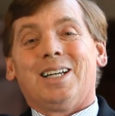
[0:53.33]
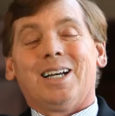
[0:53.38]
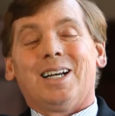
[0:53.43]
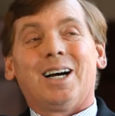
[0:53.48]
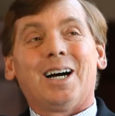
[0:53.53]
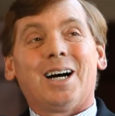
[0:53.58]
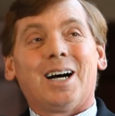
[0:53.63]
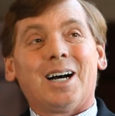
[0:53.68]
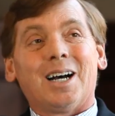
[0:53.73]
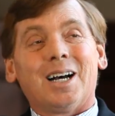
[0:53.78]

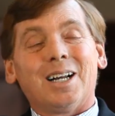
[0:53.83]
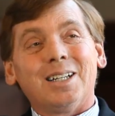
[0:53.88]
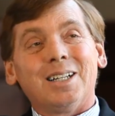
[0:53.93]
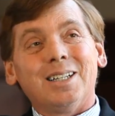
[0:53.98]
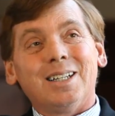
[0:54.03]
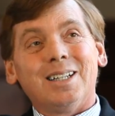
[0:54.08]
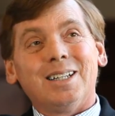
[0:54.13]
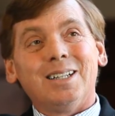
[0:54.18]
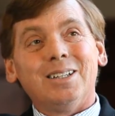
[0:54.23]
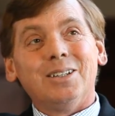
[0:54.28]

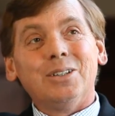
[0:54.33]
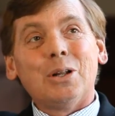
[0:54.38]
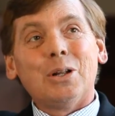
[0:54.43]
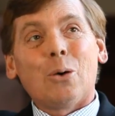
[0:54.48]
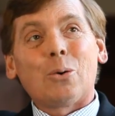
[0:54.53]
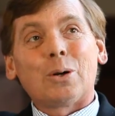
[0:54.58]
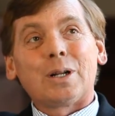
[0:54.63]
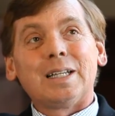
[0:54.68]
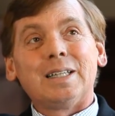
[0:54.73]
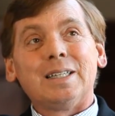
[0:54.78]

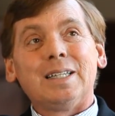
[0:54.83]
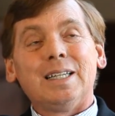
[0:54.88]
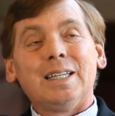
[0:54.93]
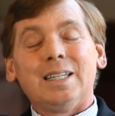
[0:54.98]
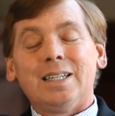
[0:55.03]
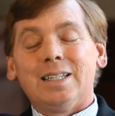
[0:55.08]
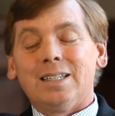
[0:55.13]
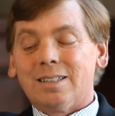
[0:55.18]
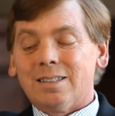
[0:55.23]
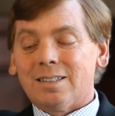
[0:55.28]
Noting
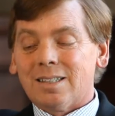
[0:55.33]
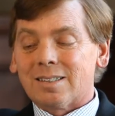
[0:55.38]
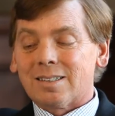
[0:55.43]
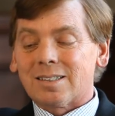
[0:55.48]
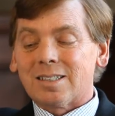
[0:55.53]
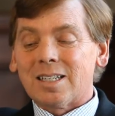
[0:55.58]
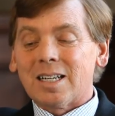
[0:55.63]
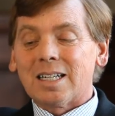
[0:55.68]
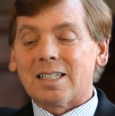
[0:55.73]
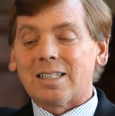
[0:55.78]
the
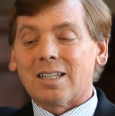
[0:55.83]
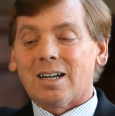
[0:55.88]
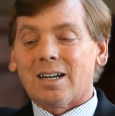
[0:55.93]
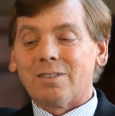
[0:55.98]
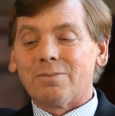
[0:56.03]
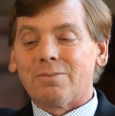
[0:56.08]
distinct